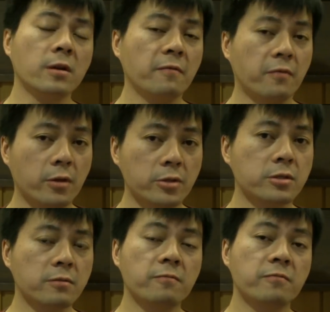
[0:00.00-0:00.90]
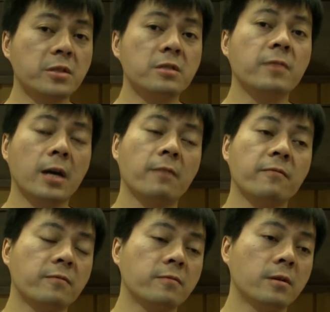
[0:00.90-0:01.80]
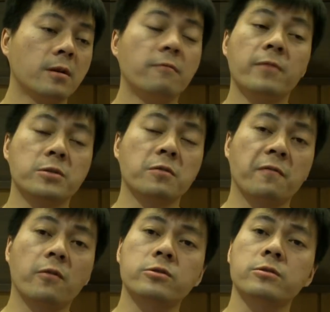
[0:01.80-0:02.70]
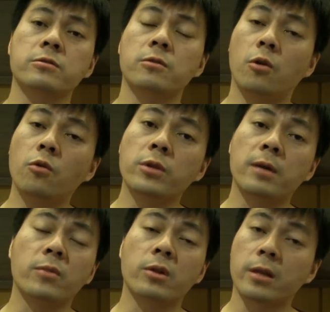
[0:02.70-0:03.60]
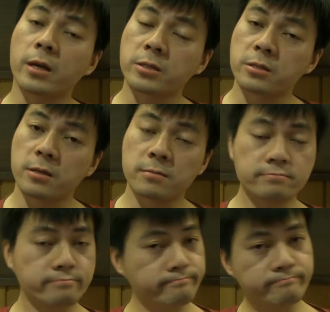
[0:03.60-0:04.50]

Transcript: for us, since we are so fortunate to own a Model X, then